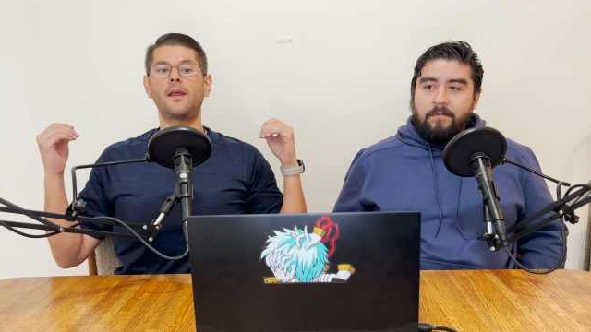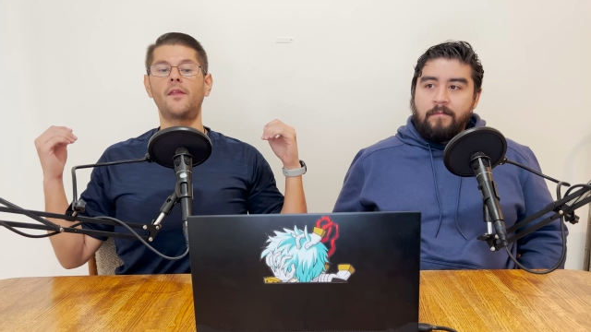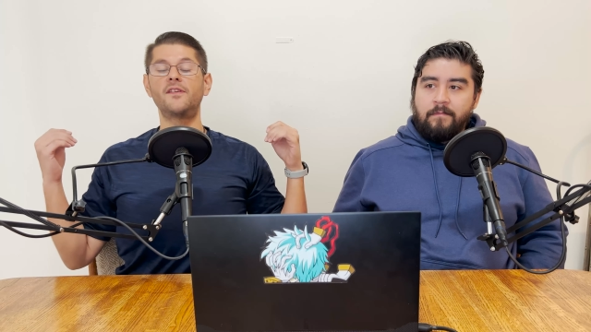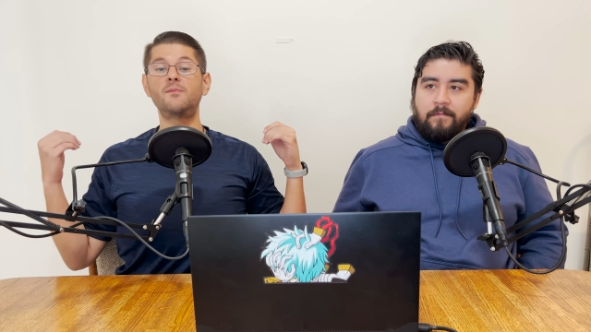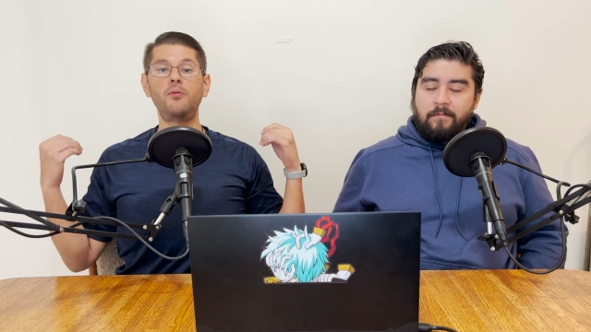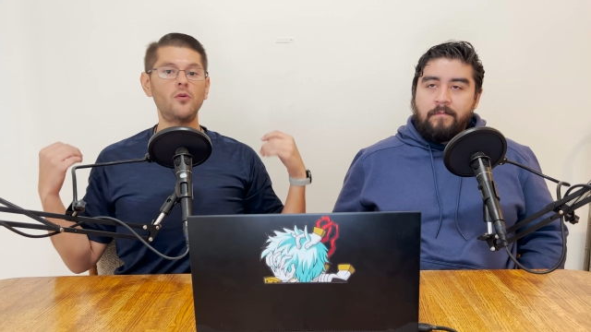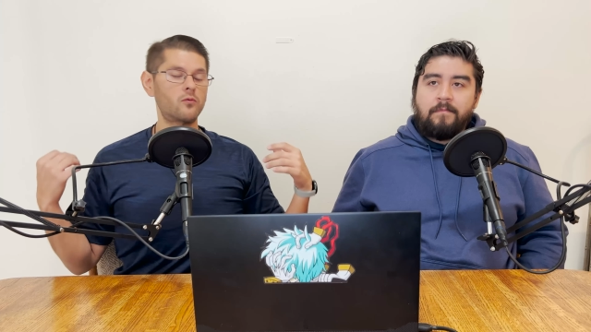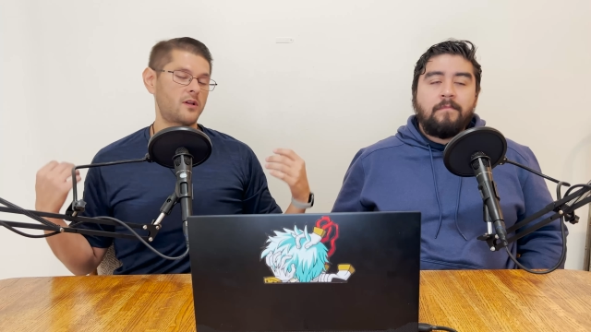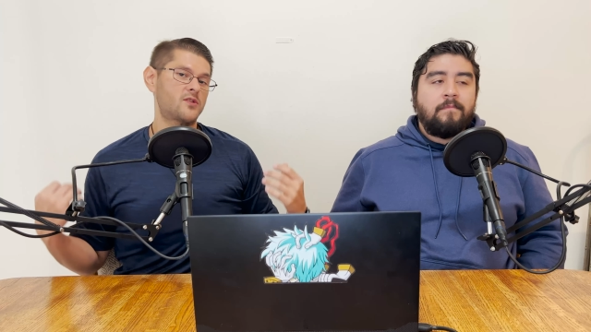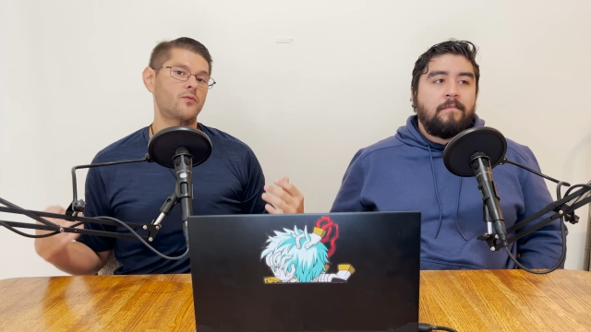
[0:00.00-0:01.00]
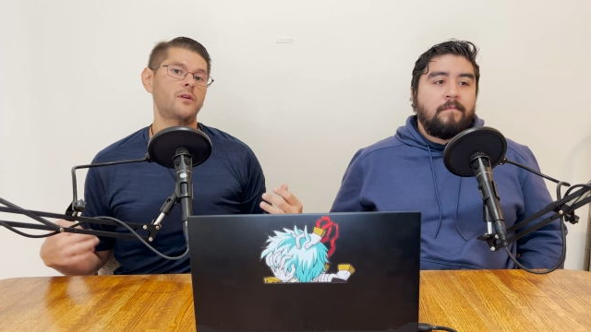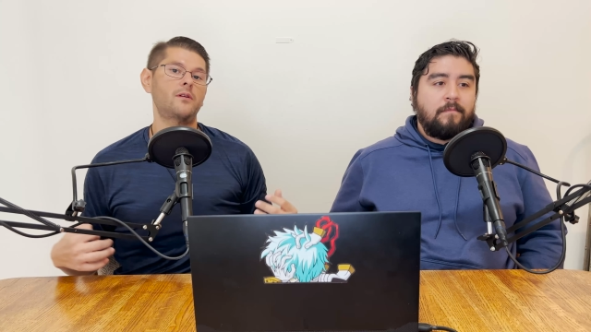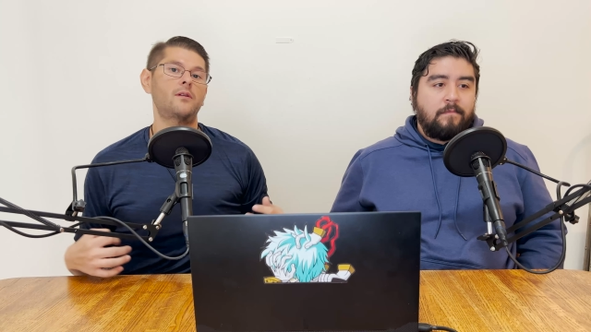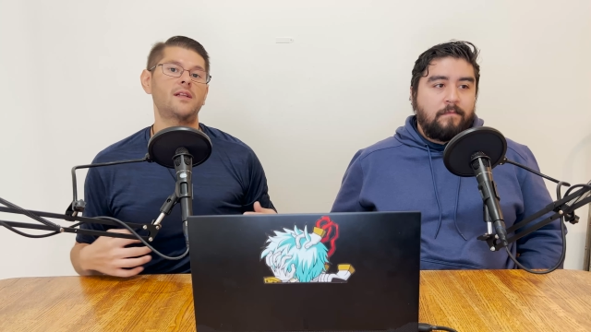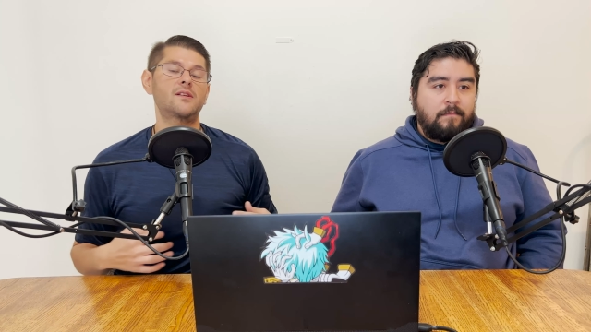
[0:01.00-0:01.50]
Speaker 1: This bull run's
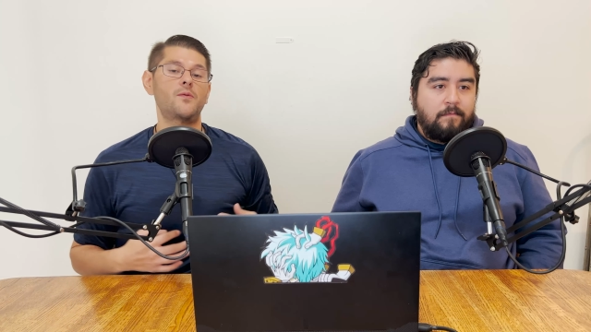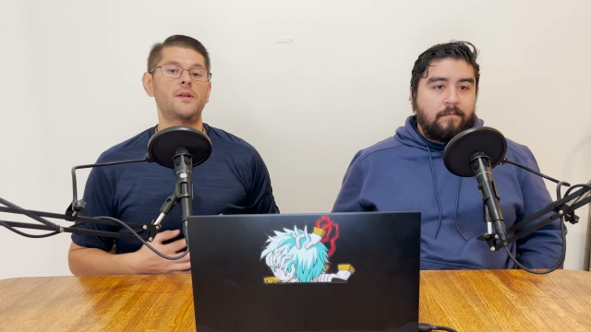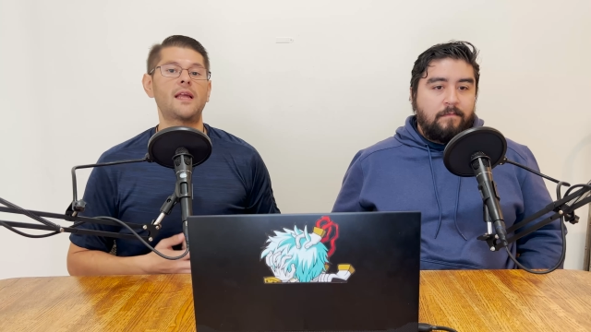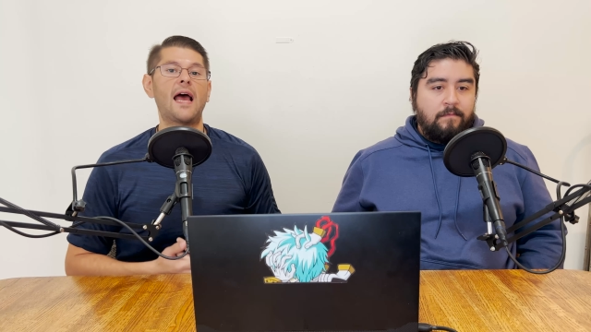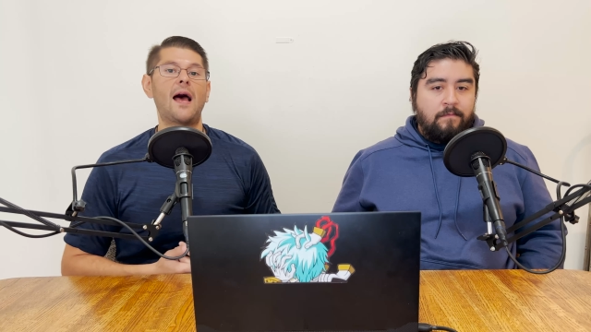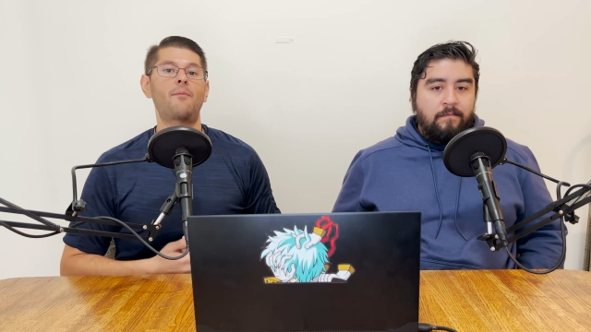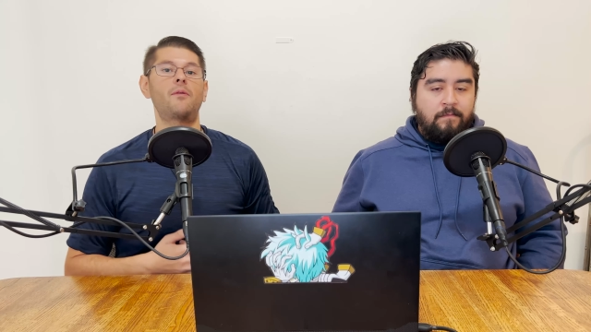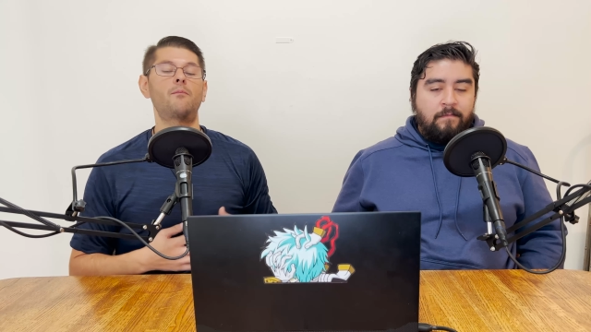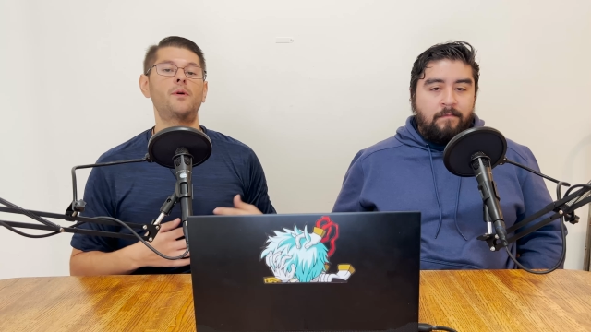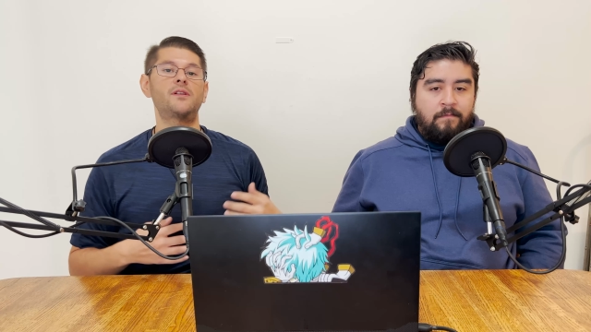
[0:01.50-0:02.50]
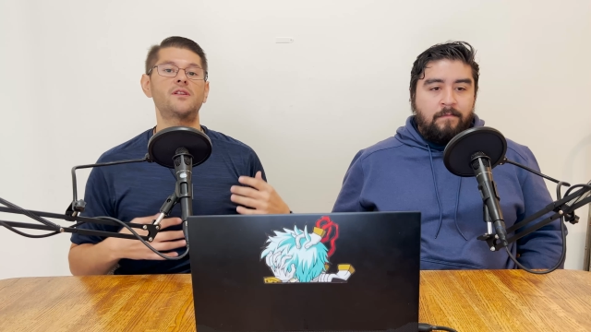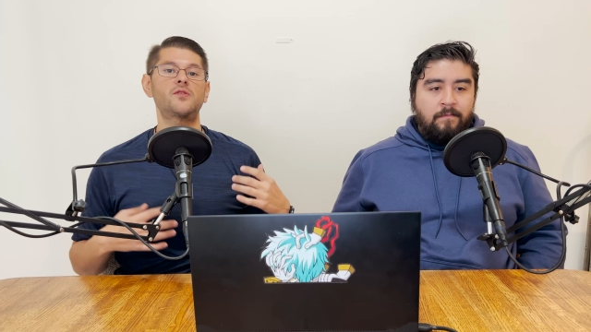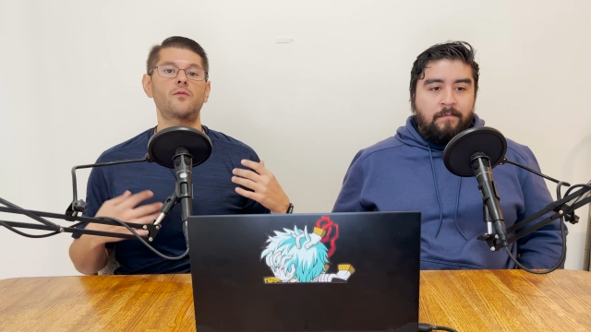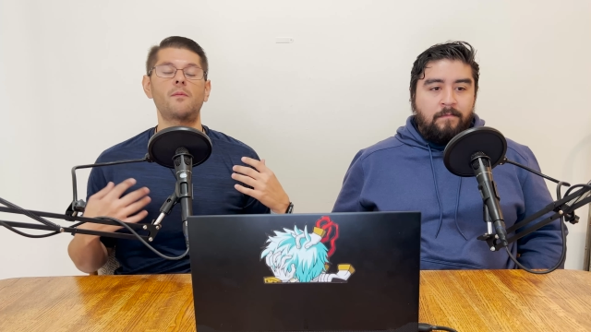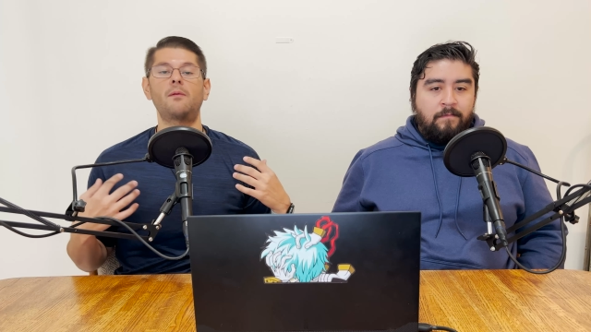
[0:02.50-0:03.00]
real. It's going to happen. But
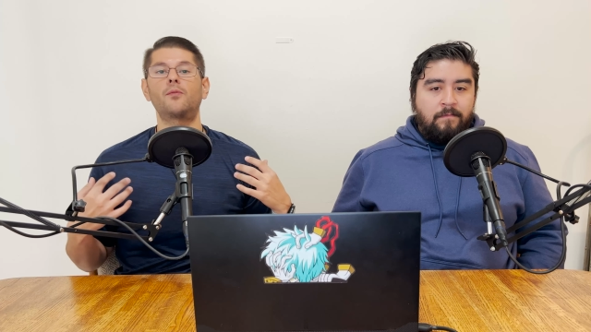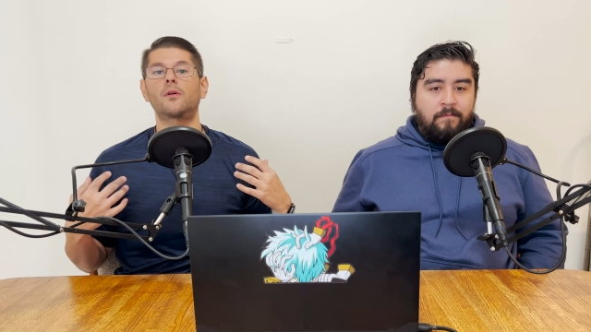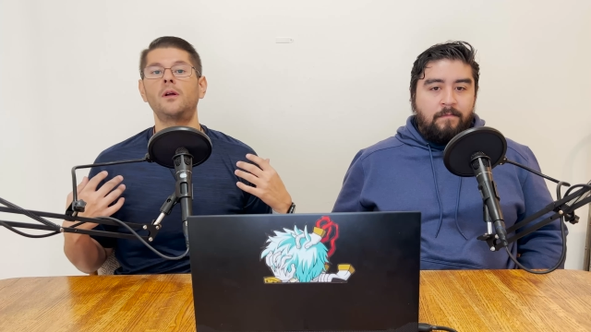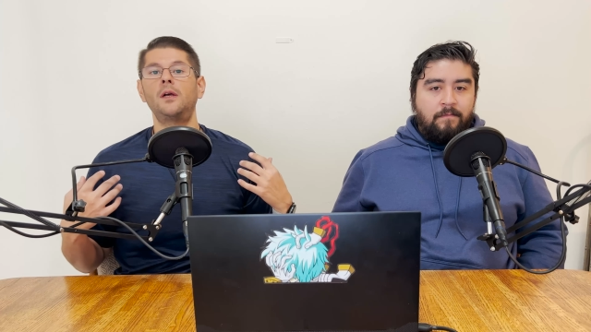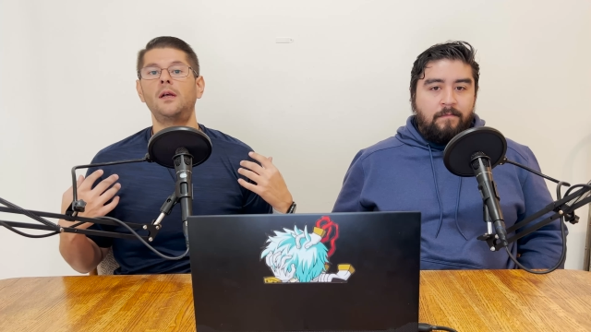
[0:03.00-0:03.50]
just remember,